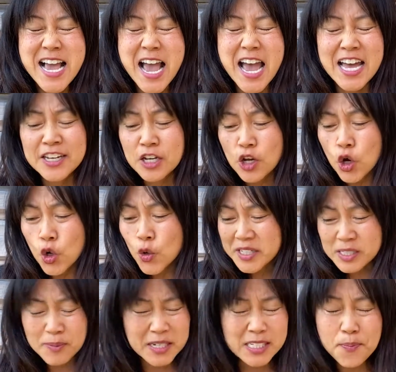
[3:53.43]
And who
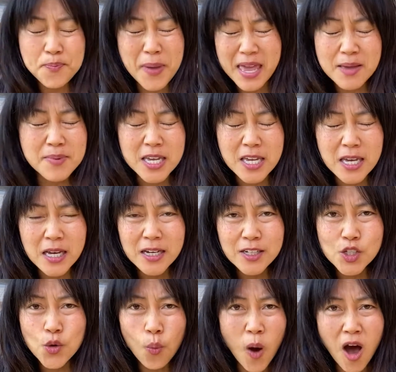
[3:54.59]
expects a baby
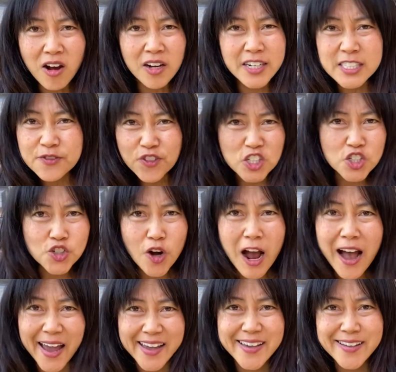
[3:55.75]
to walk on its first
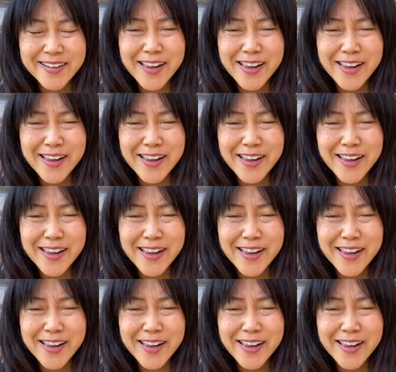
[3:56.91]
try,